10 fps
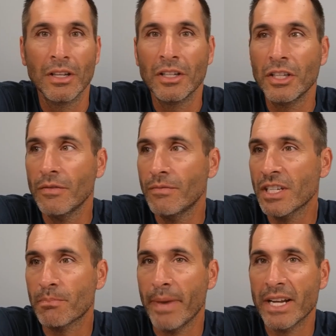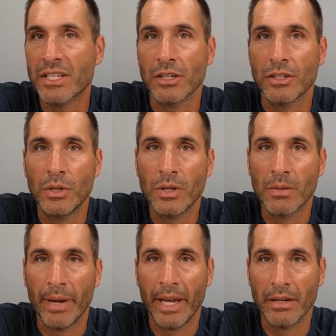you've just mentioned two
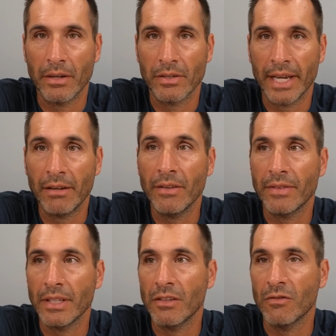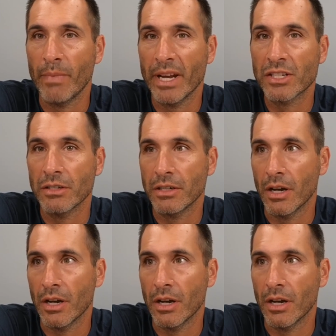competitors. I don't even think you've mentioned your